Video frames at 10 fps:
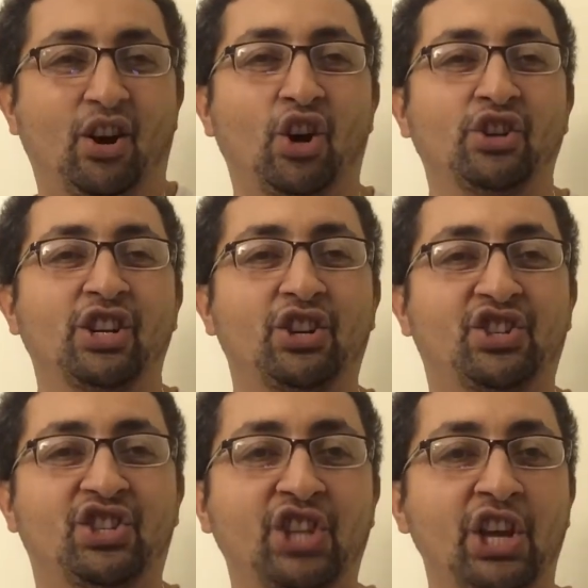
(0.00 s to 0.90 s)
on the
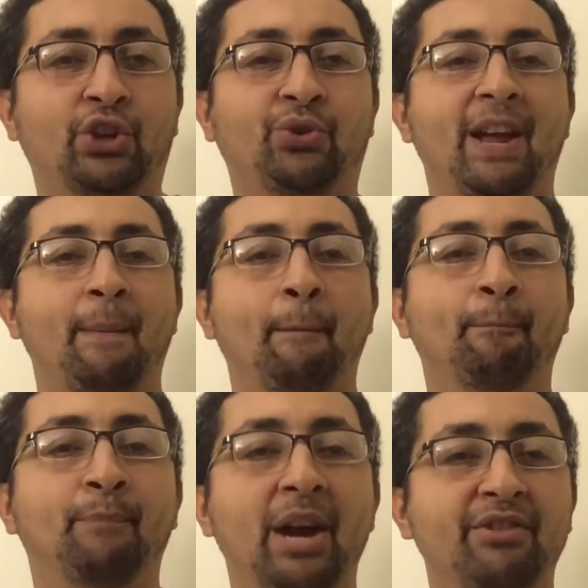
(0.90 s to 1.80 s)
secret
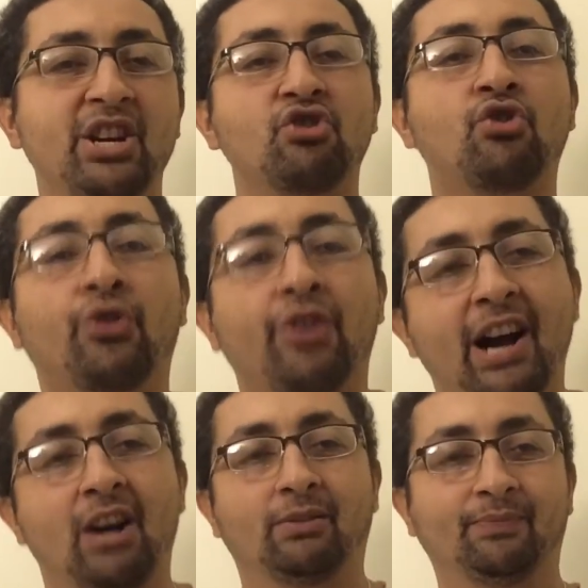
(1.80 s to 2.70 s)
burial
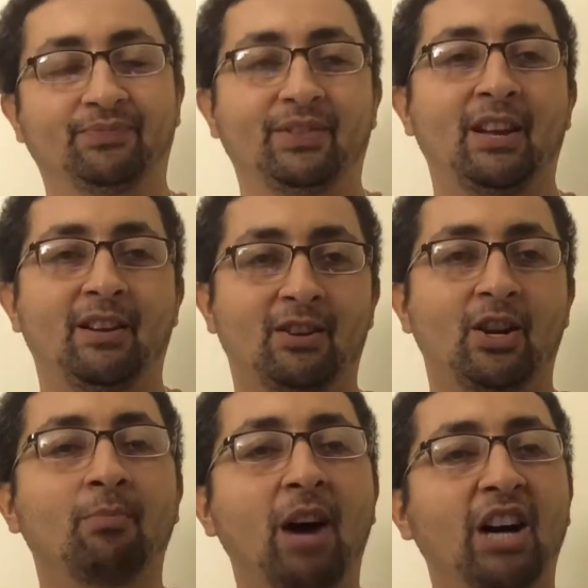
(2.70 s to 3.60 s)
ground.
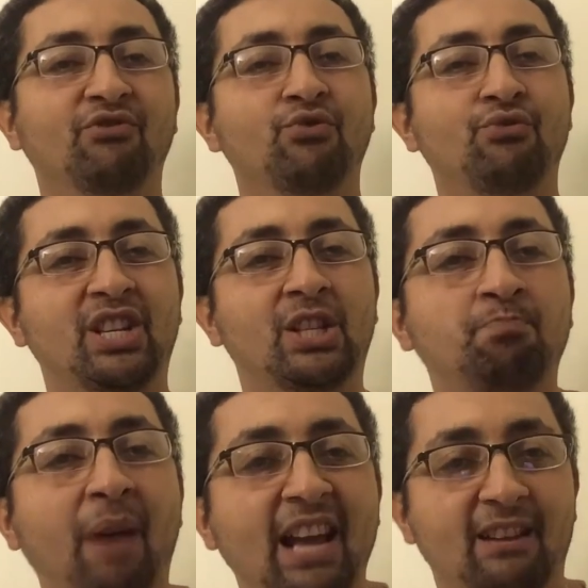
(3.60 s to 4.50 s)
Come on,
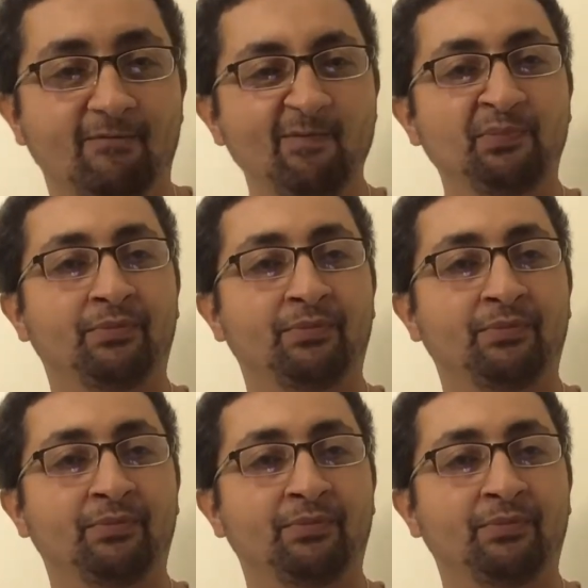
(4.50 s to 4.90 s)
respect